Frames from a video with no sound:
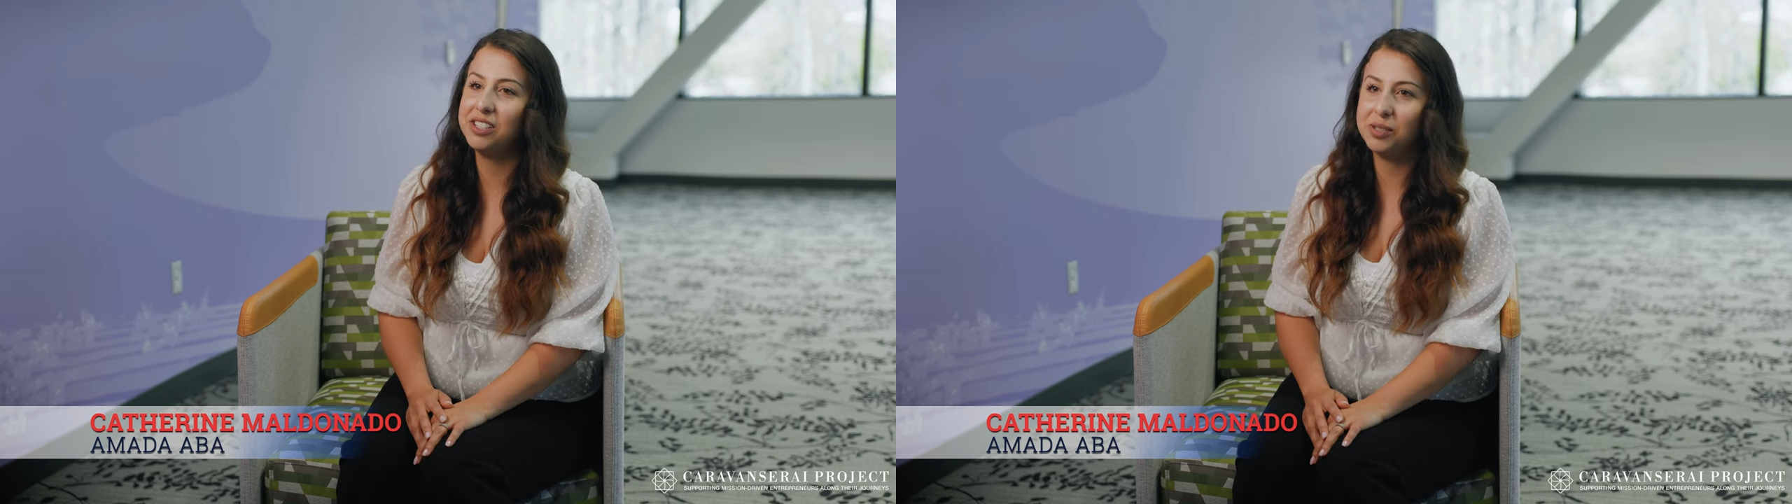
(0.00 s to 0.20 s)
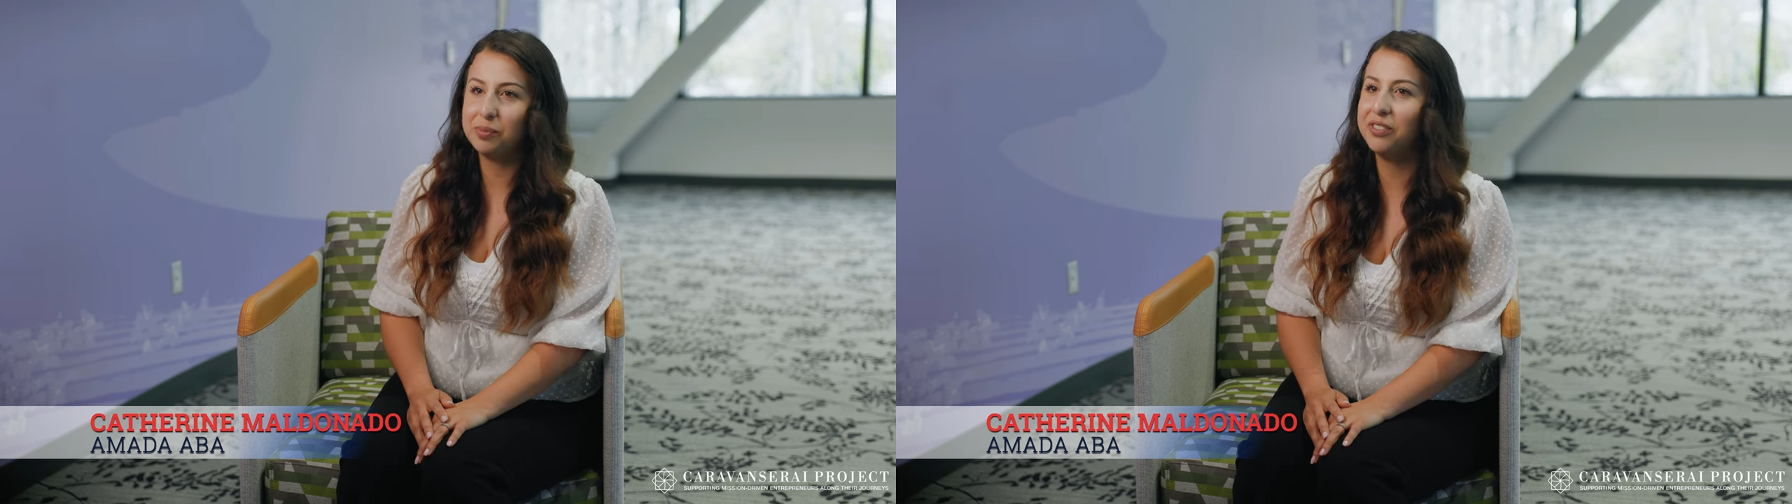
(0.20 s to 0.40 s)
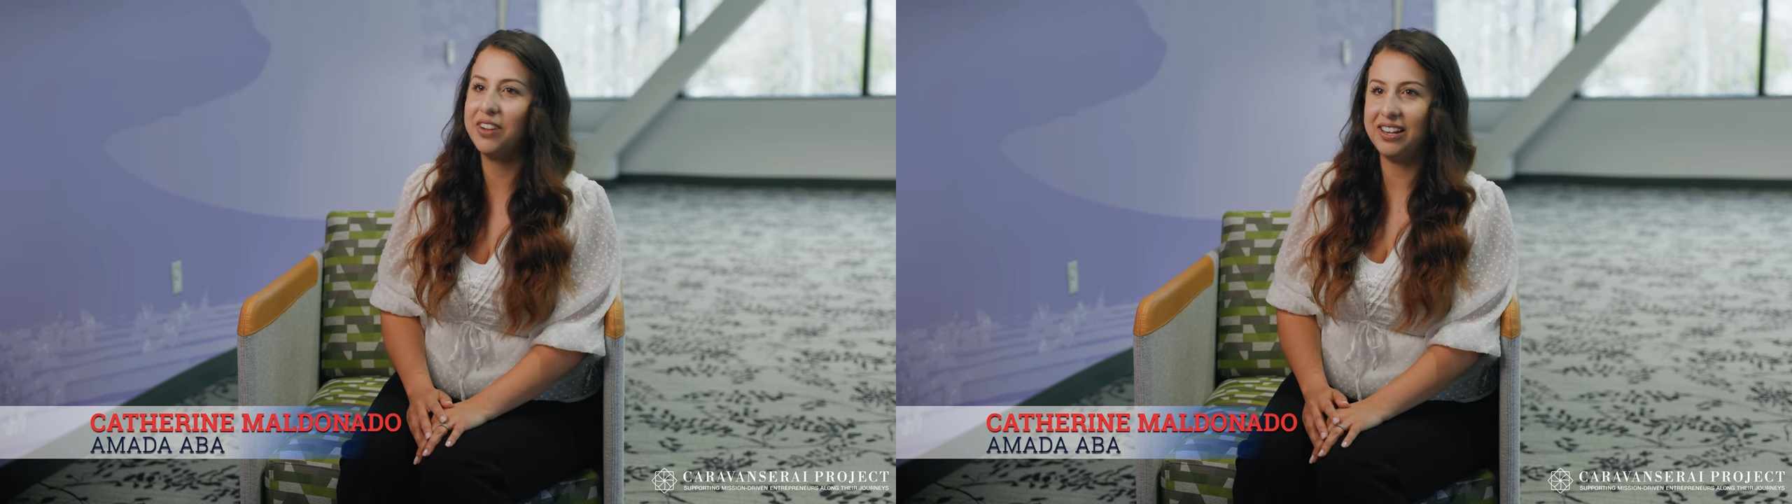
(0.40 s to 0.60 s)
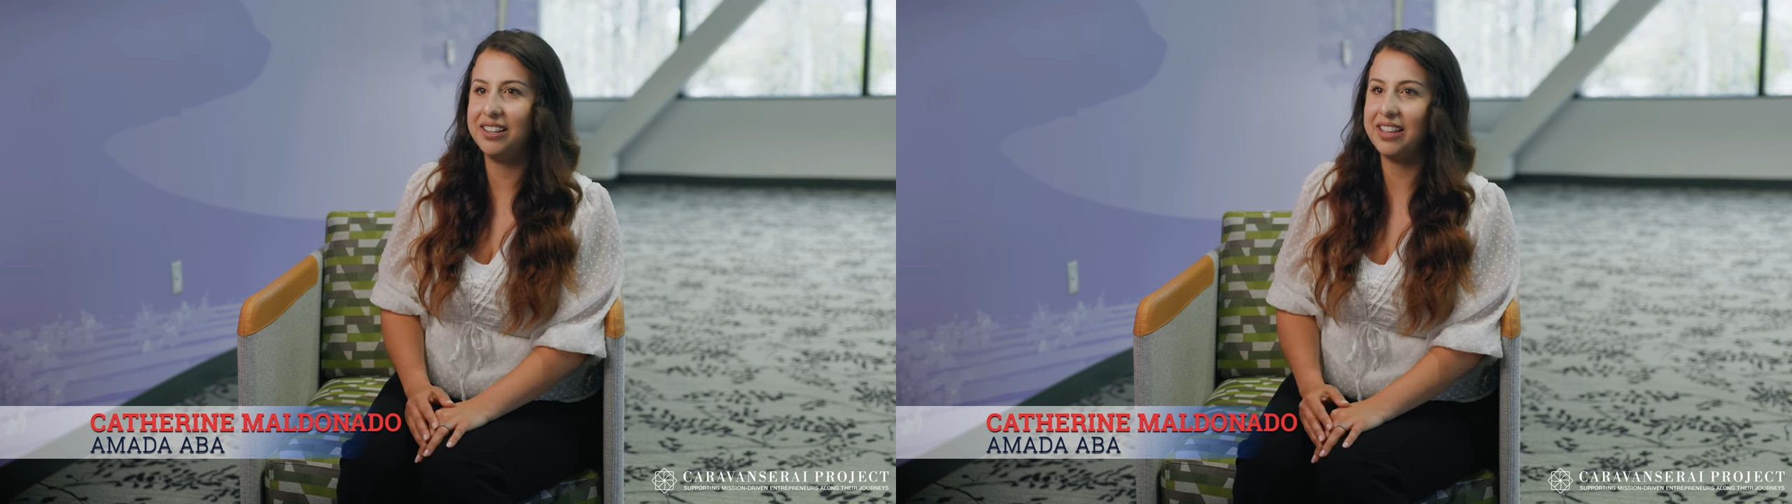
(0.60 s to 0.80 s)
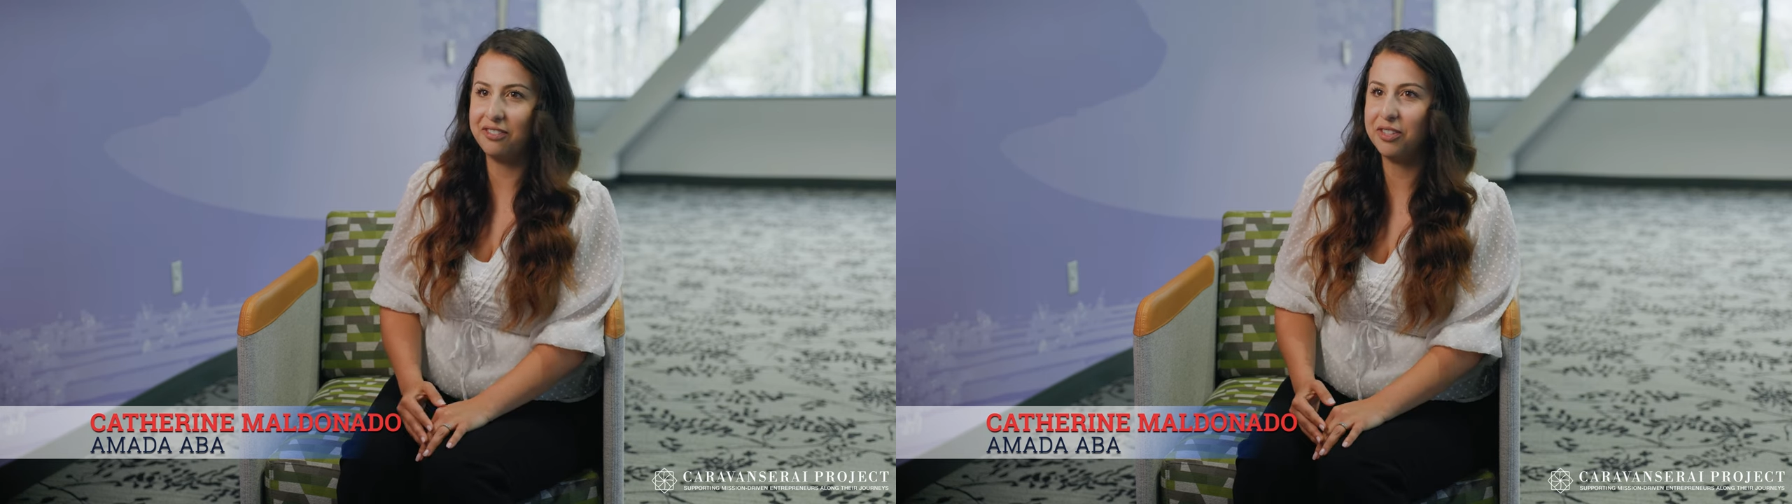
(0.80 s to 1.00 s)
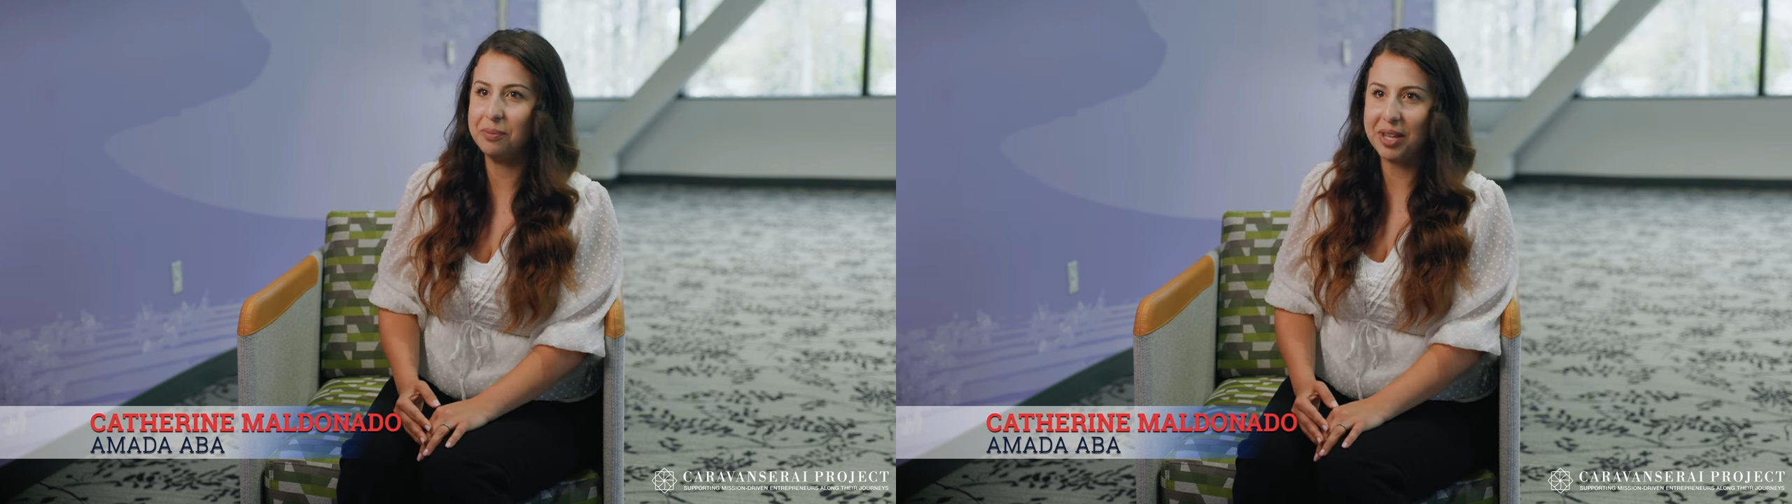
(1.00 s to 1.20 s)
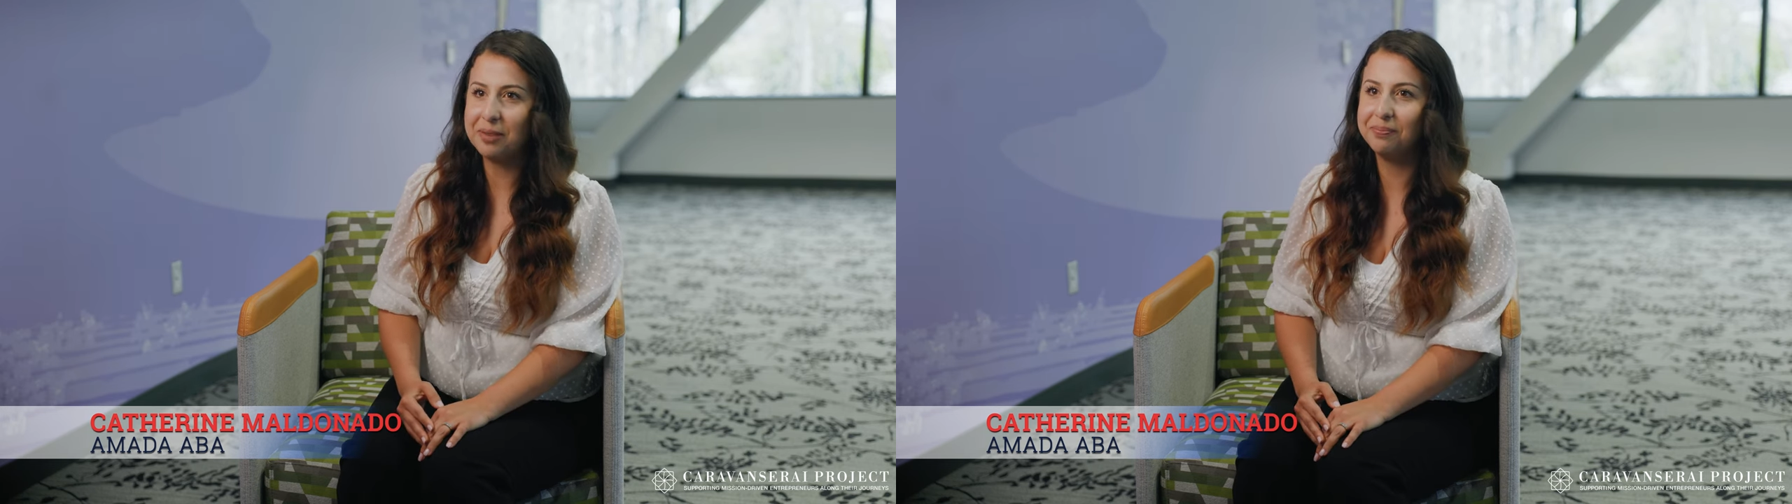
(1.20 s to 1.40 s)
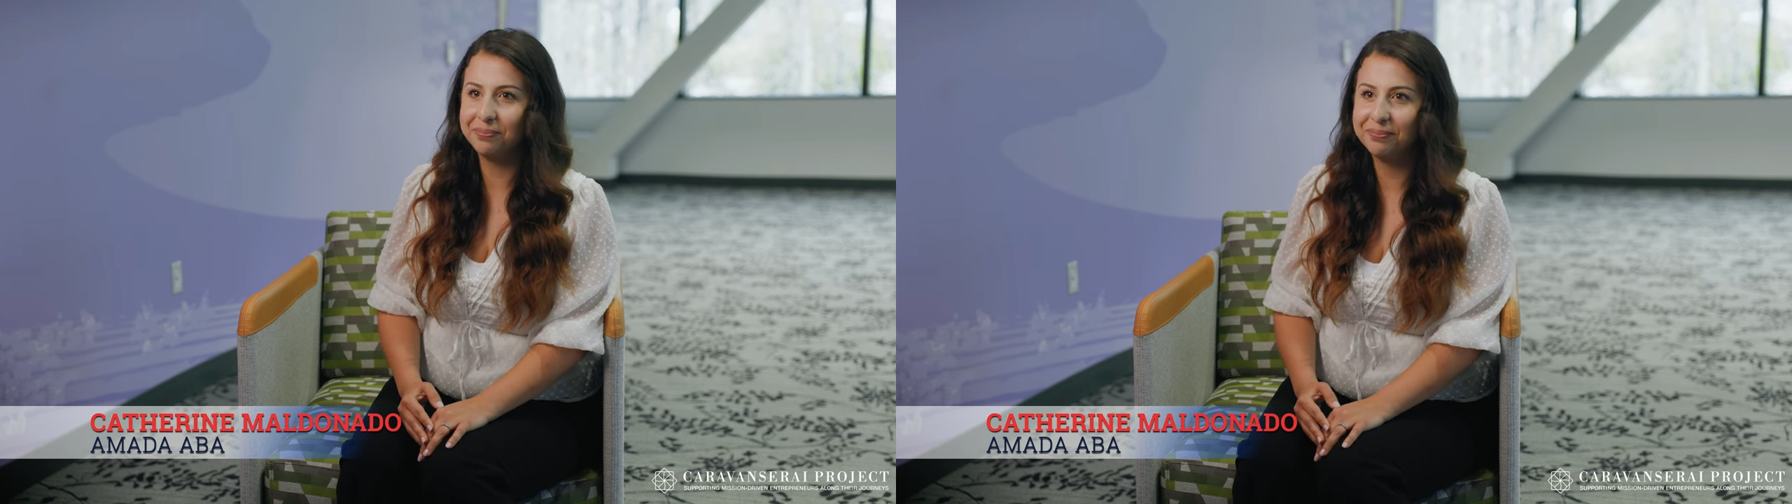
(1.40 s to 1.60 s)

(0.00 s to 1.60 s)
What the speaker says: has provided that for me.